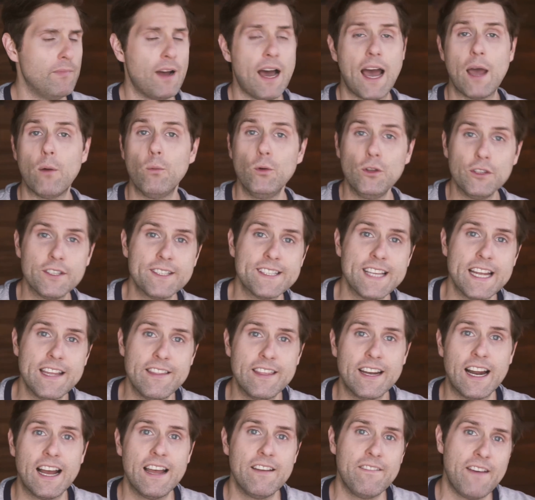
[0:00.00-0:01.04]
I will say
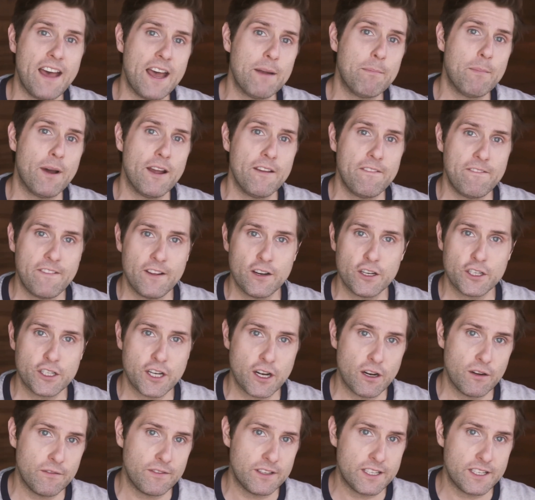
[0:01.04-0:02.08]
that I've had my fair
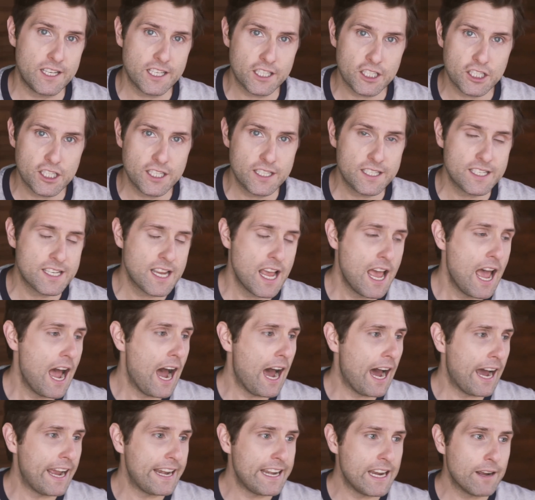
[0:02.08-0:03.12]
share of addictions.
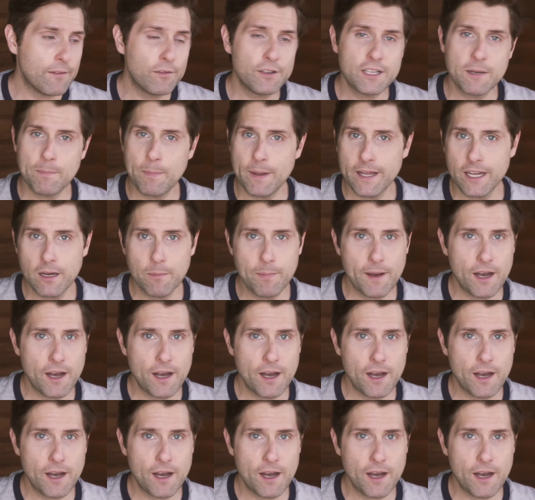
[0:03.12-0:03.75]
I never did pick up